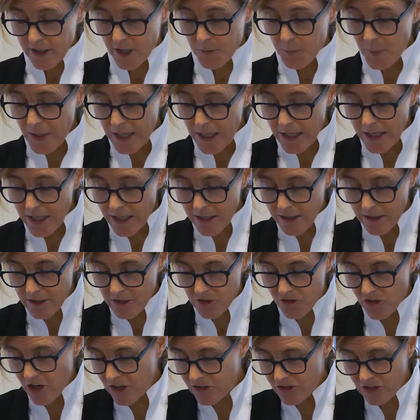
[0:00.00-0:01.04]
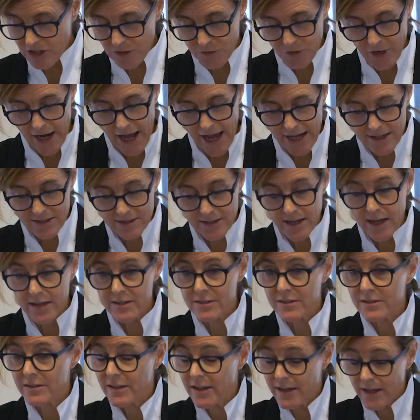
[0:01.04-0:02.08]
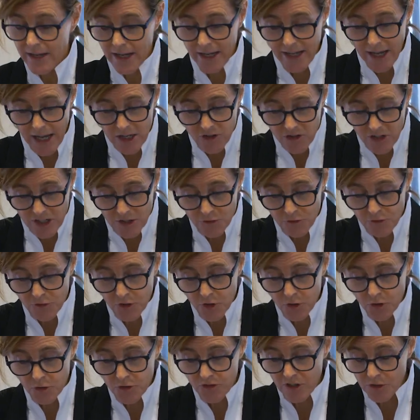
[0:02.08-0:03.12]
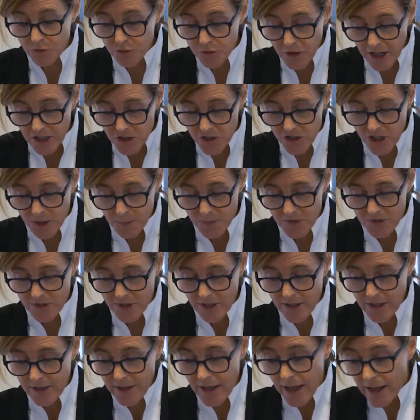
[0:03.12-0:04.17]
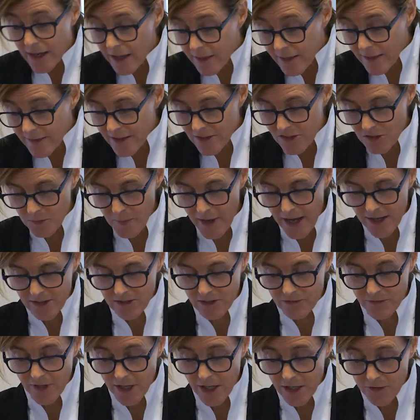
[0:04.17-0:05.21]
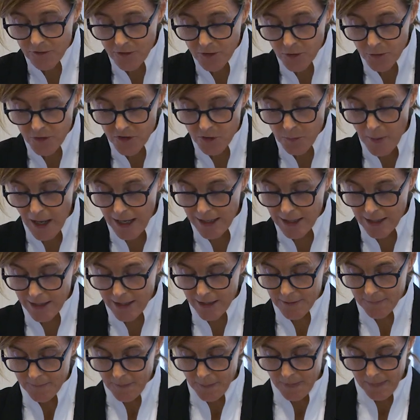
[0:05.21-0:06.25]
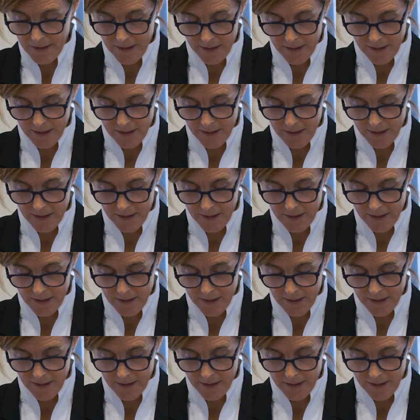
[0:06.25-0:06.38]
competing, jostling for access, engaging in feuds and friendships, anything that smacks of influence peddling,